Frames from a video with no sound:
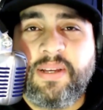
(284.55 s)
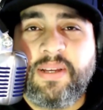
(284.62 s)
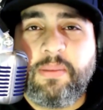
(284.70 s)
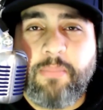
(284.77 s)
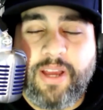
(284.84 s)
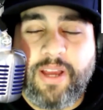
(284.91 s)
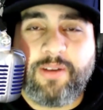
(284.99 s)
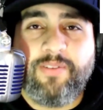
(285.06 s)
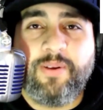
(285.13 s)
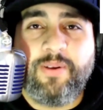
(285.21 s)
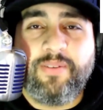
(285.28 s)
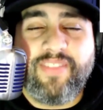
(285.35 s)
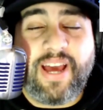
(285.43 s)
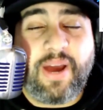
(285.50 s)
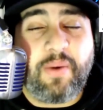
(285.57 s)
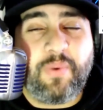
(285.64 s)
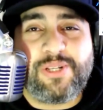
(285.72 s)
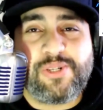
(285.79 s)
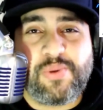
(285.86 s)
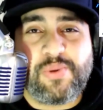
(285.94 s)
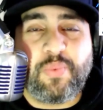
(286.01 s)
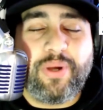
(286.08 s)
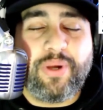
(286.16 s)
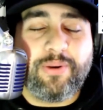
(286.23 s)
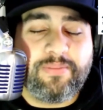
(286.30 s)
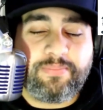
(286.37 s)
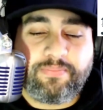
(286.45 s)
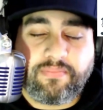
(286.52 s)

Make of that what you will.